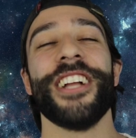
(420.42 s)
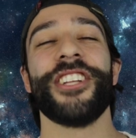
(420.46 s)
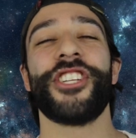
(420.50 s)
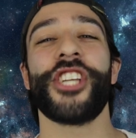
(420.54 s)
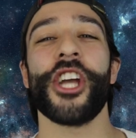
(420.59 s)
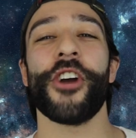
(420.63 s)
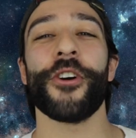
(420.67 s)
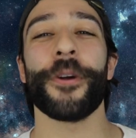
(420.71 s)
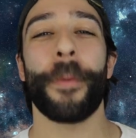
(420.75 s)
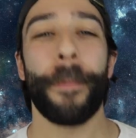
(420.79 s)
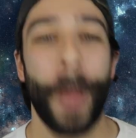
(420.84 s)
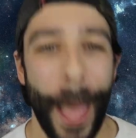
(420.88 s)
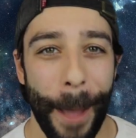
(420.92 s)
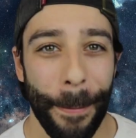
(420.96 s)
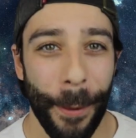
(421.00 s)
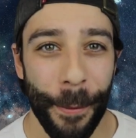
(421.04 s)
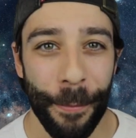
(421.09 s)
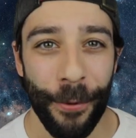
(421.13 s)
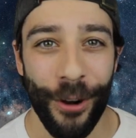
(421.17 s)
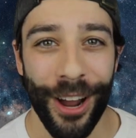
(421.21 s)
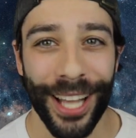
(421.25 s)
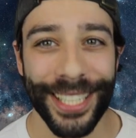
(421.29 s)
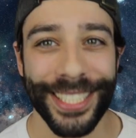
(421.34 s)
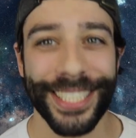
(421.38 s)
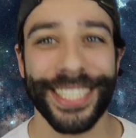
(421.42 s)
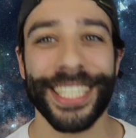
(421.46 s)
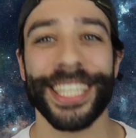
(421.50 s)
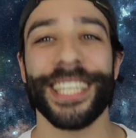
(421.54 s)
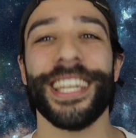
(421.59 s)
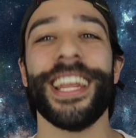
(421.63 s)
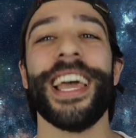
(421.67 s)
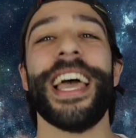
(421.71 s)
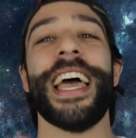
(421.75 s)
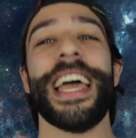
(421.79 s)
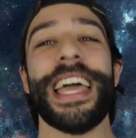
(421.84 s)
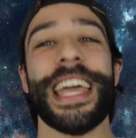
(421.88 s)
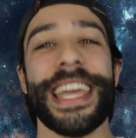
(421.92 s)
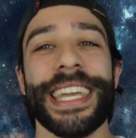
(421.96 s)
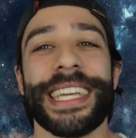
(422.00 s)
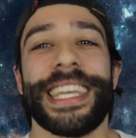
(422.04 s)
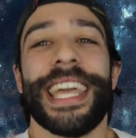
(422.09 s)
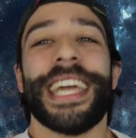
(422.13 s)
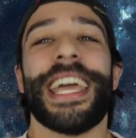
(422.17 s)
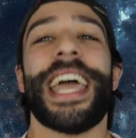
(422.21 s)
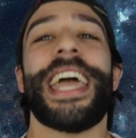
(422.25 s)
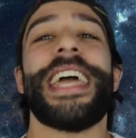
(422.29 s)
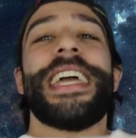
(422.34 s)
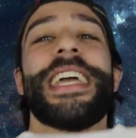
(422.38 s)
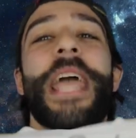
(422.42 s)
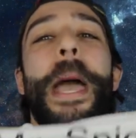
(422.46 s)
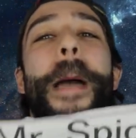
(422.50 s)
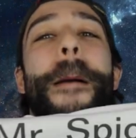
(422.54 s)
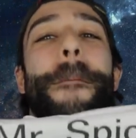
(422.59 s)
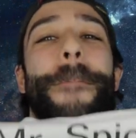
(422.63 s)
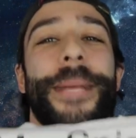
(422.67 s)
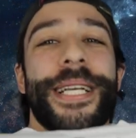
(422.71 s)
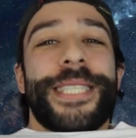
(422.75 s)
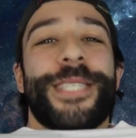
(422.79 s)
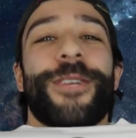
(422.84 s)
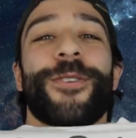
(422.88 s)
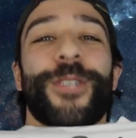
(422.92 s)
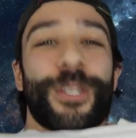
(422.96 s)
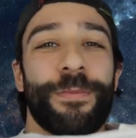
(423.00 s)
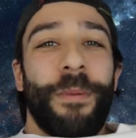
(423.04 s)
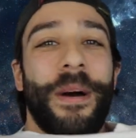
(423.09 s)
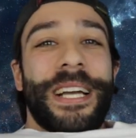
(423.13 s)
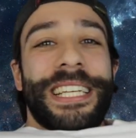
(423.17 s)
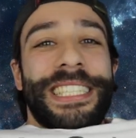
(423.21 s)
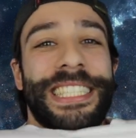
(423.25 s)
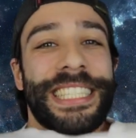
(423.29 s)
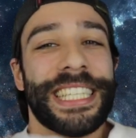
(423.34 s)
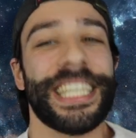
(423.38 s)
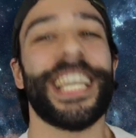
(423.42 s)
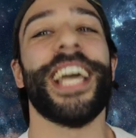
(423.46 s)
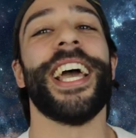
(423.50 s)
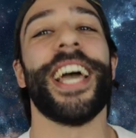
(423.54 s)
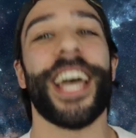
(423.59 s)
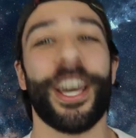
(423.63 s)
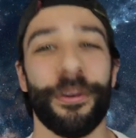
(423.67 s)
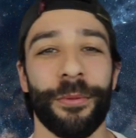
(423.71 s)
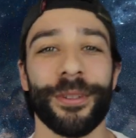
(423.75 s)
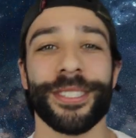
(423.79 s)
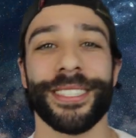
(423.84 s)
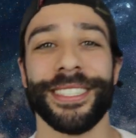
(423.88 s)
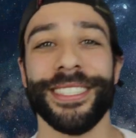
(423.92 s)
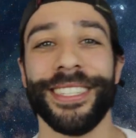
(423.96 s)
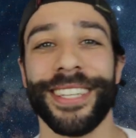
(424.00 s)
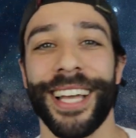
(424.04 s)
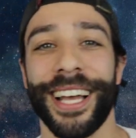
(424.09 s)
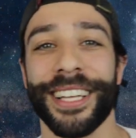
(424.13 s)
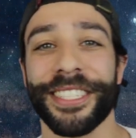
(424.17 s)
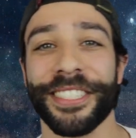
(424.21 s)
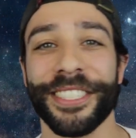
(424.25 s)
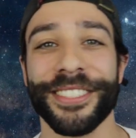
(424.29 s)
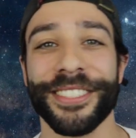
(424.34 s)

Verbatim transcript: Jarred Pepper Bronstein, aka Mr. Spicy, and we'll see you guys